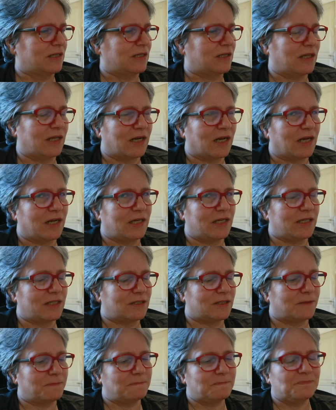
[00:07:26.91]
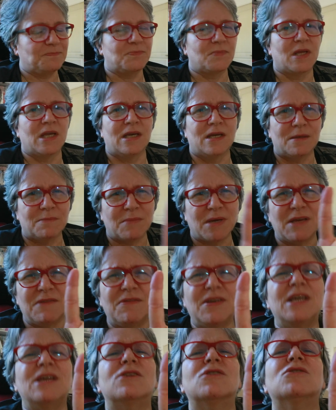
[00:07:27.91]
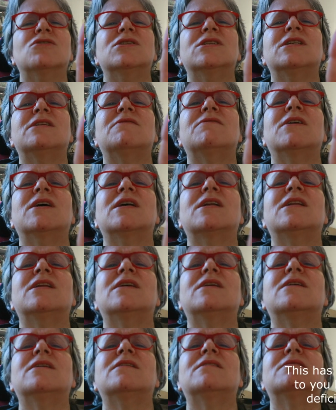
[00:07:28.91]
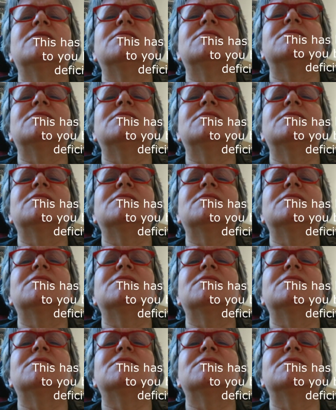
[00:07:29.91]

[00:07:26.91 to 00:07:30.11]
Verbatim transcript: in the 90s. My finger is infected.